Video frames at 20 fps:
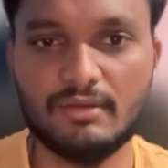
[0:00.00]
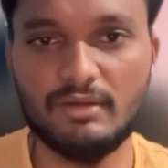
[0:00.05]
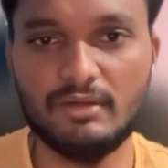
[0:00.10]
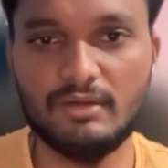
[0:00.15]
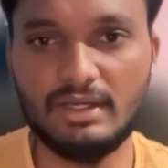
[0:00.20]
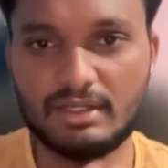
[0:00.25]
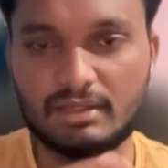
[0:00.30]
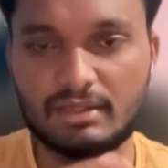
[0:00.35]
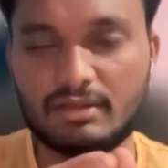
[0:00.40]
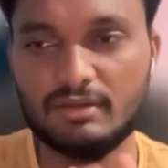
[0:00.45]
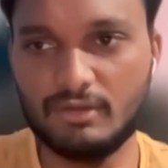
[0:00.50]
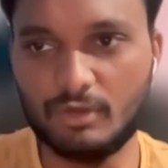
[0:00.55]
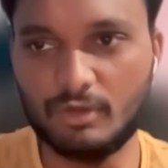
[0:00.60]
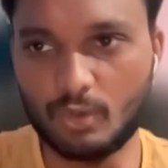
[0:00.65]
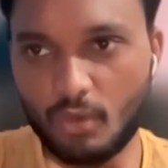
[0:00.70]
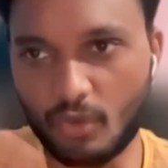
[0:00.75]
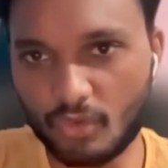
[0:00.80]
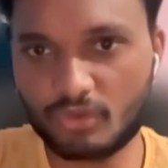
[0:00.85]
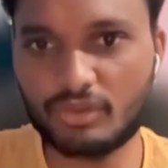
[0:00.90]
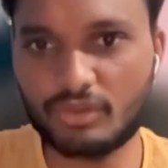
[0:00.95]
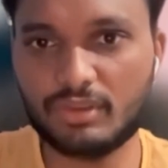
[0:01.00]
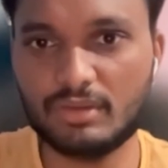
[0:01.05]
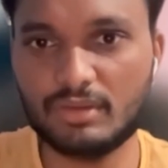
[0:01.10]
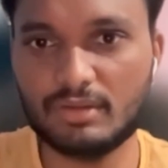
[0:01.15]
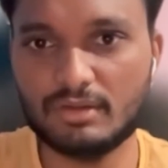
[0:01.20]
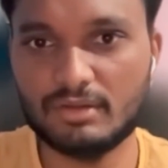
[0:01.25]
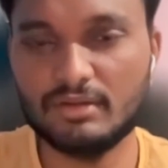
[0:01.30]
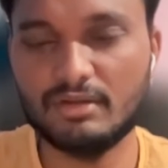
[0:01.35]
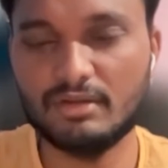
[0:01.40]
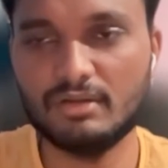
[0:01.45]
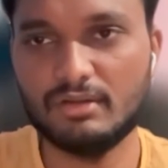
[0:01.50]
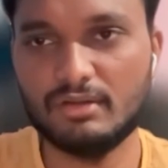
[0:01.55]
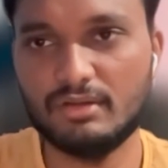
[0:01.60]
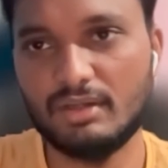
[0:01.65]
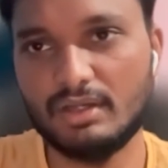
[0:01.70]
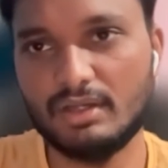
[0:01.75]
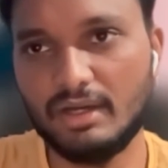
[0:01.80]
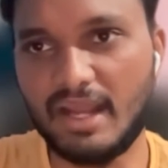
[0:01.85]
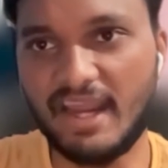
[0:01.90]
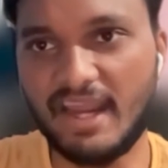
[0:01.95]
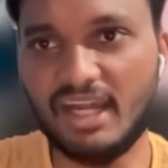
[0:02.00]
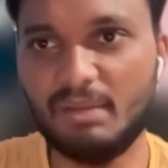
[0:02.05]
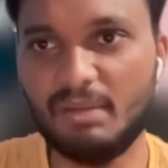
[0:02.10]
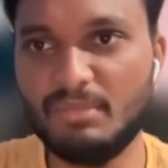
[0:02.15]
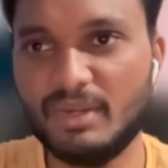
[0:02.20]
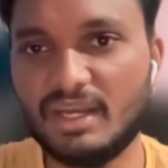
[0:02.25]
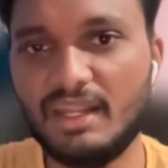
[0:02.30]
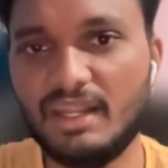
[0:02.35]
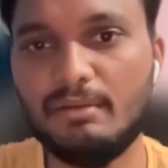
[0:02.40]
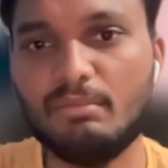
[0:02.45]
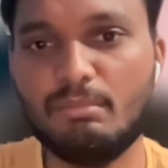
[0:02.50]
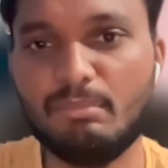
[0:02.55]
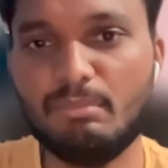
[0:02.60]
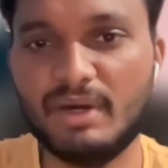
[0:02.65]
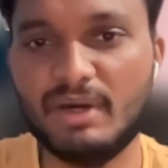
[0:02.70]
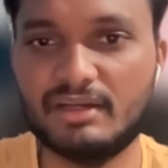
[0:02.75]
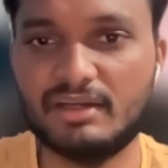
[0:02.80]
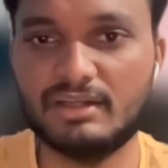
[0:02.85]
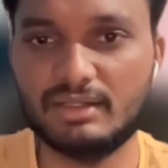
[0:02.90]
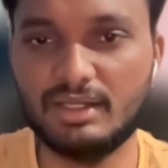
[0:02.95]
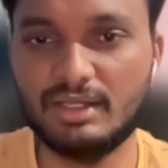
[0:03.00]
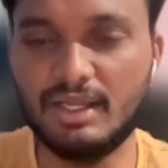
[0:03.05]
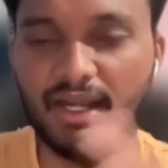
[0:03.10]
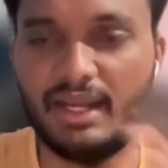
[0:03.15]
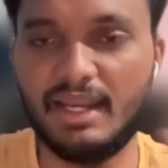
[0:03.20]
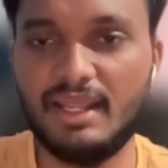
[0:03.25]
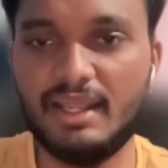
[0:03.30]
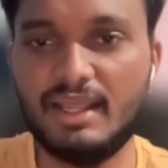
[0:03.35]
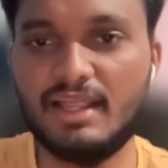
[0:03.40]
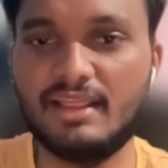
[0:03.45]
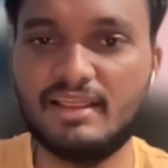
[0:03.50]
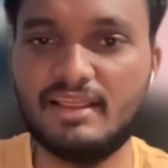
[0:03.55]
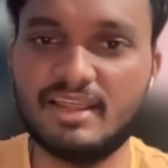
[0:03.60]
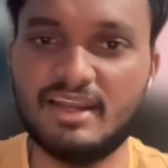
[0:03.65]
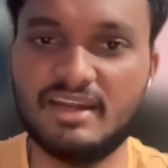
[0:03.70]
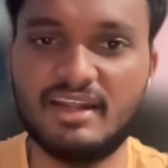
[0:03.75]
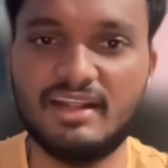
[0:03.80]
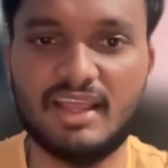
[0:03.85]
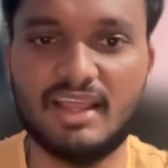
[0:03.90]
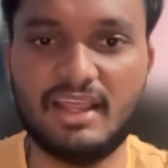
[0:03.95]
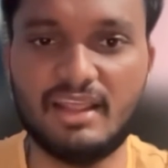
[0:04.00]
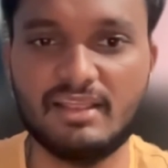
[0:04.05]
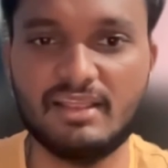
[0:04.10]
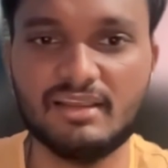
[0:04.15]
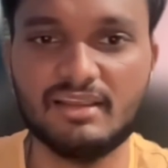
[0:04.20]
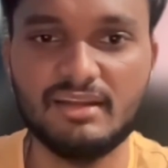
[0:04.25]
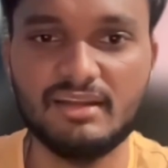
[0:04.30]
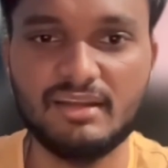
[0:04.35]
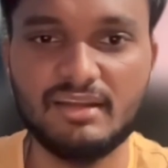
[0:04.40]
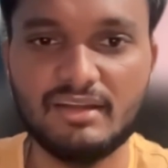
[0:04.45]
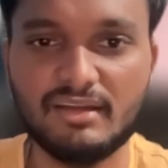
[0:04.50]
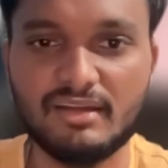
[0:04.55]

So it grows dynamically, but array has a static size.